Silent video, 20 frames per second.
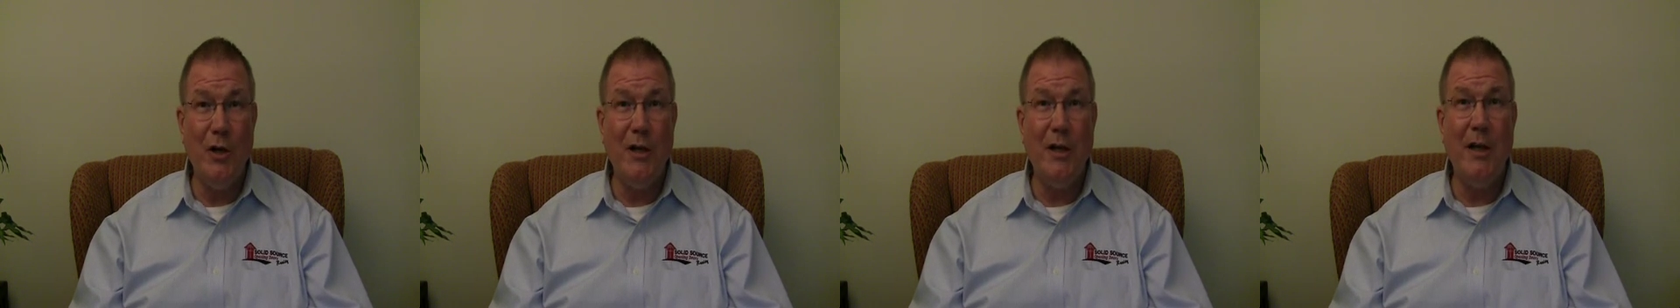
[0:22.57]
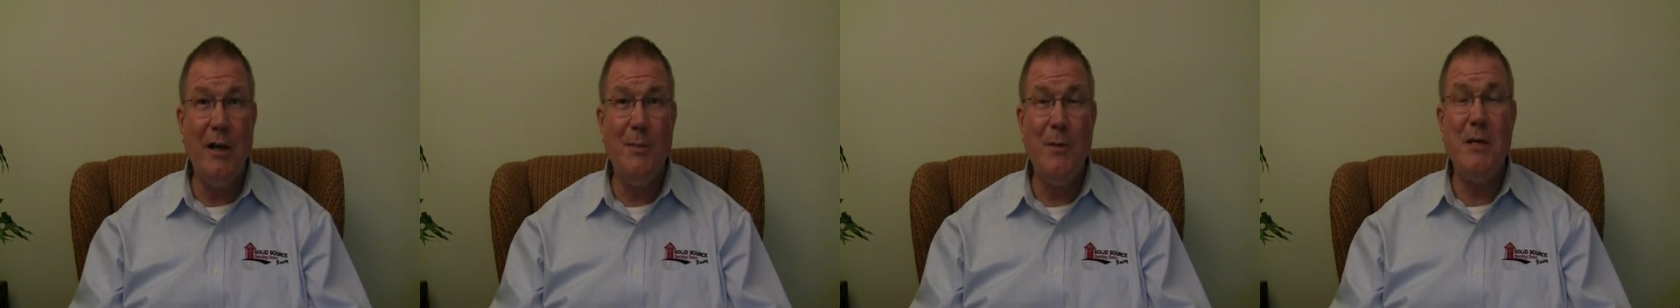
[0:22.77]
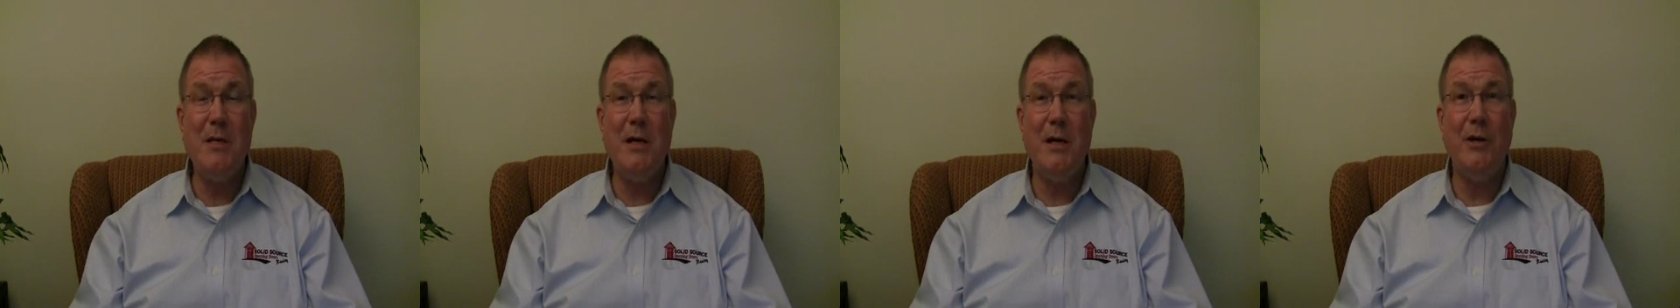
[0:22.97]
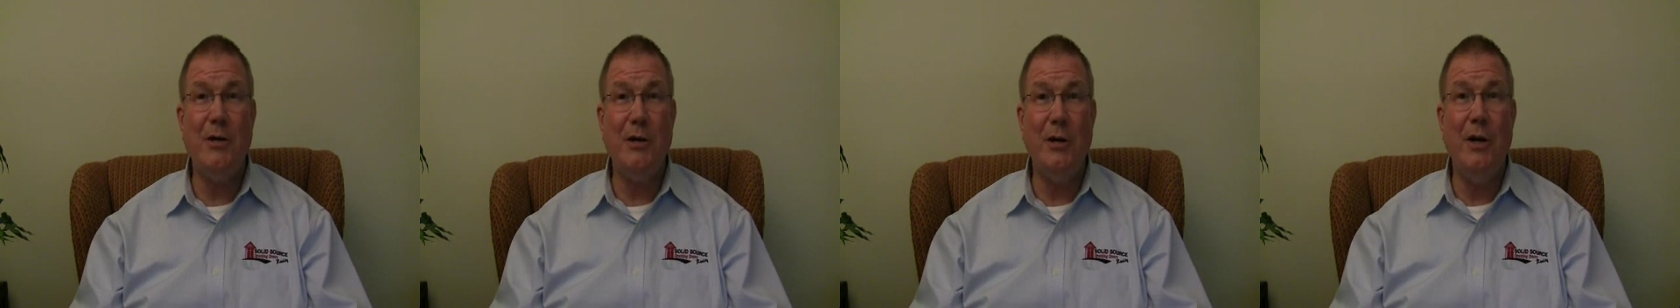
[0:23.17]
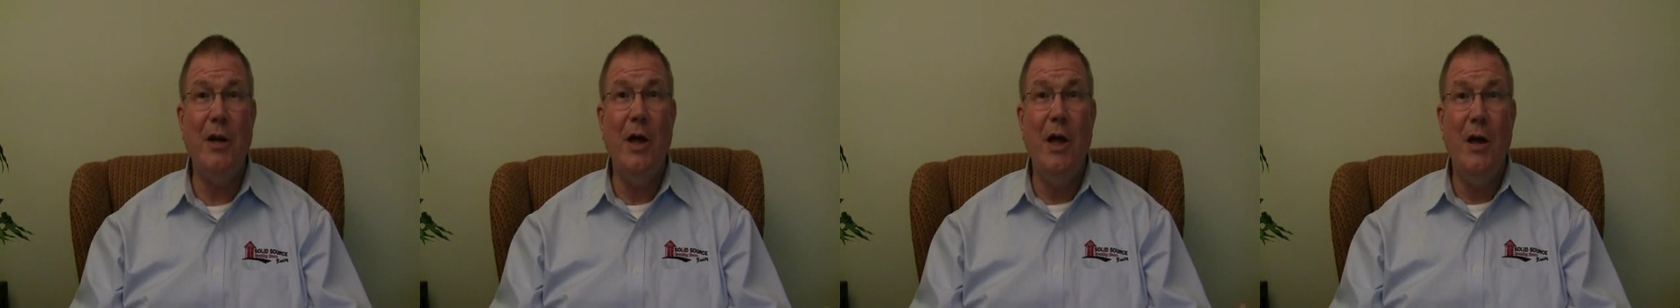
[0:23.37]
And let me tell
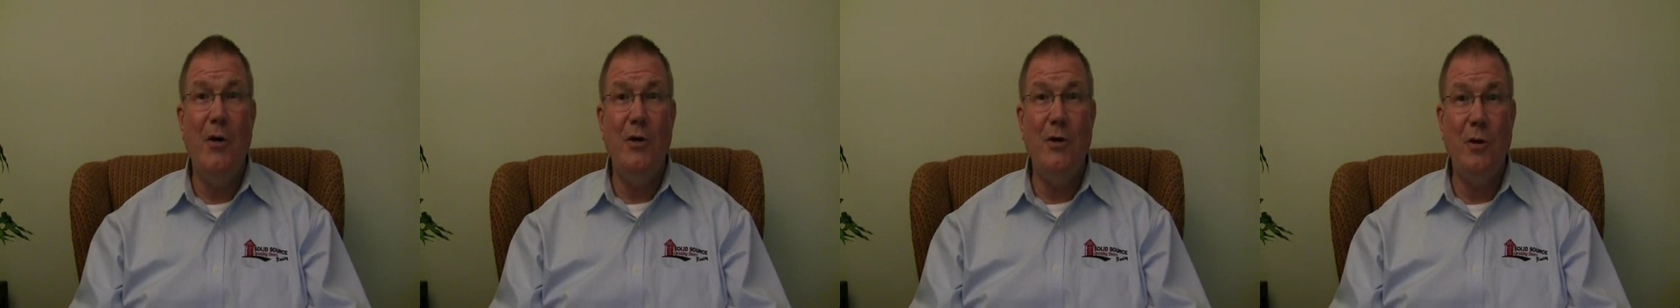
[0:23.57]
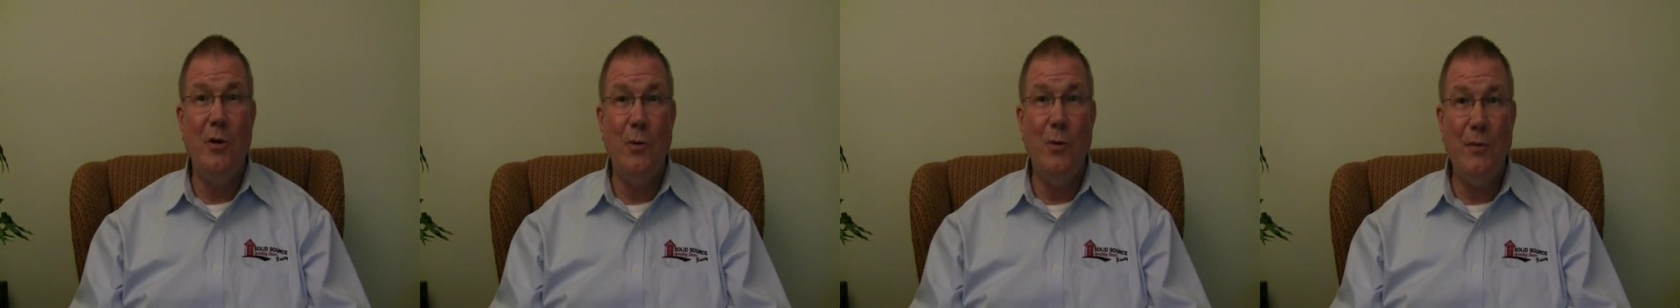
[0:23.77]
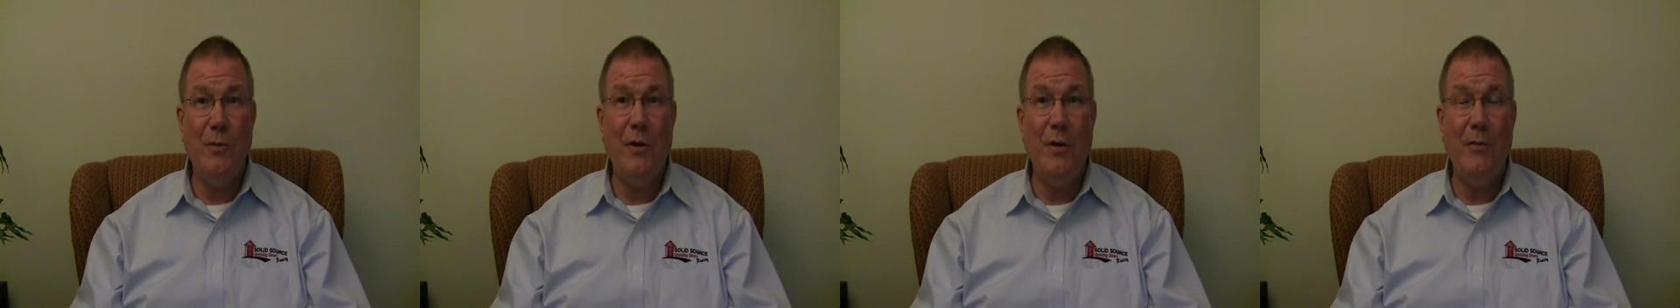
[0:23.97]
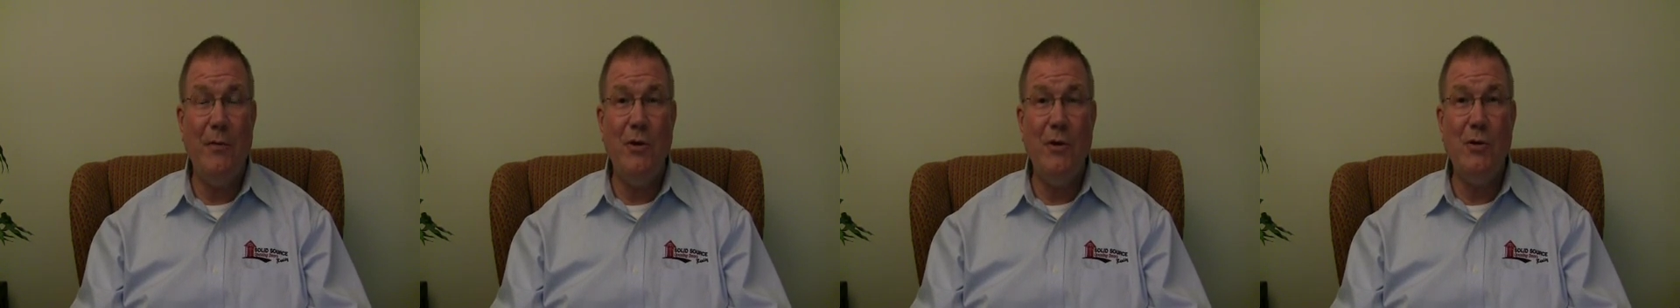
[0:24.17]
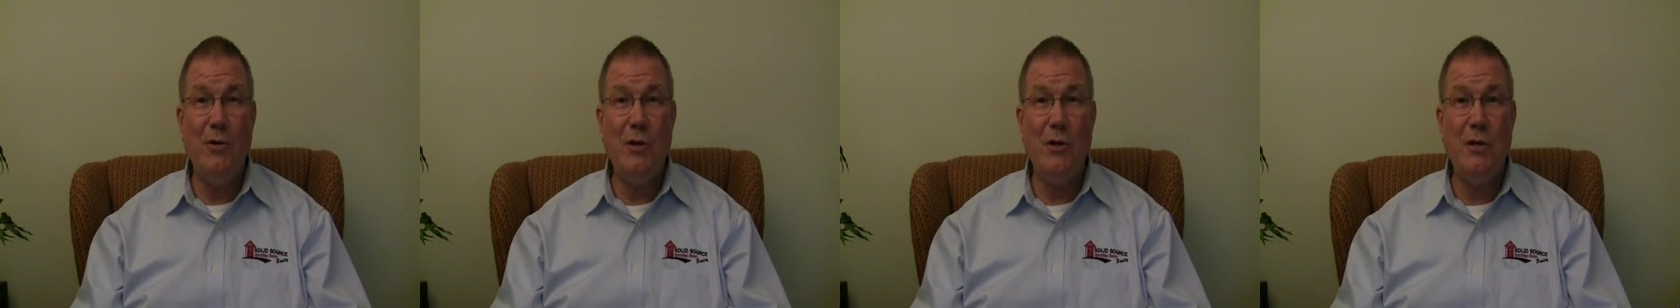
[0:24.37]
you, we've
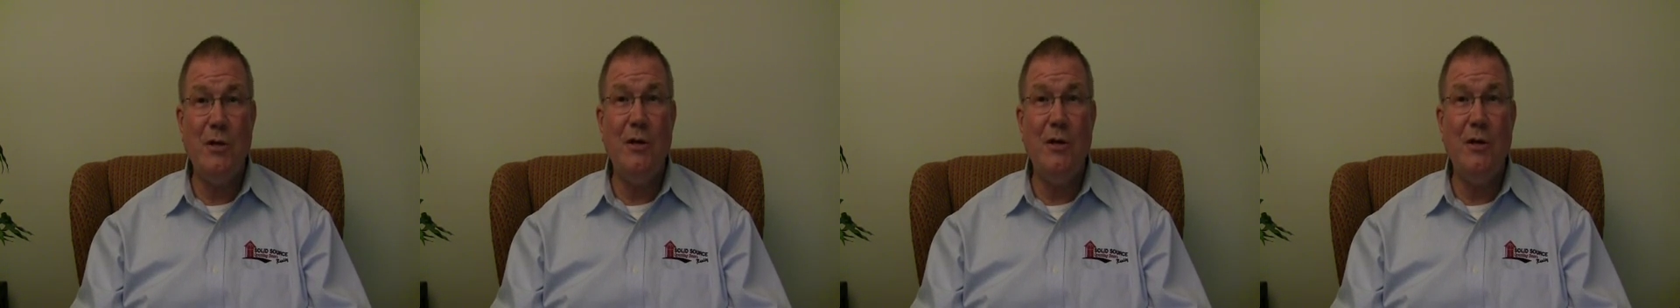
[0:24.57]
given you